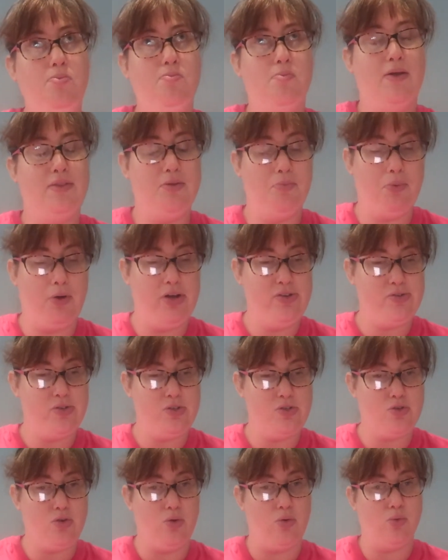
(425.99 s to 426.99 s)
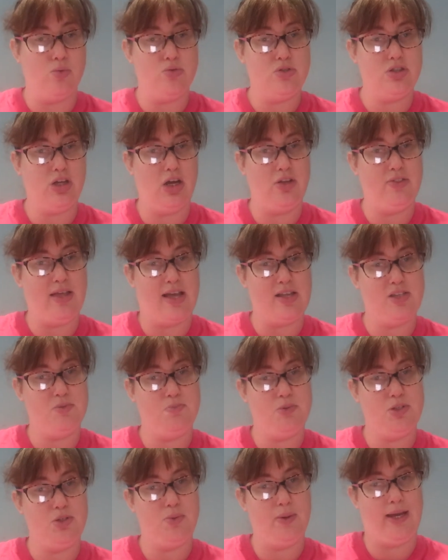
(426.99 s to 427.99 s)
when the boys are at school, so that's
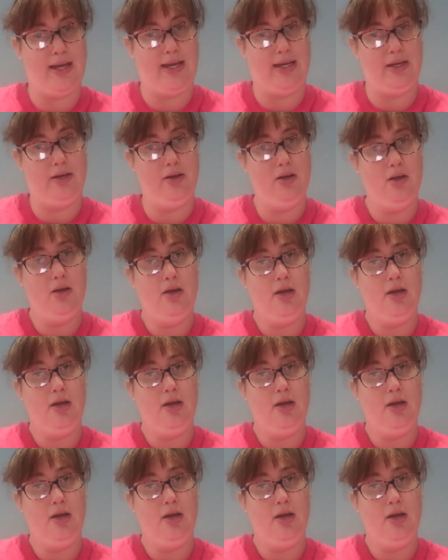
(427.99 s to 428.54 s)
between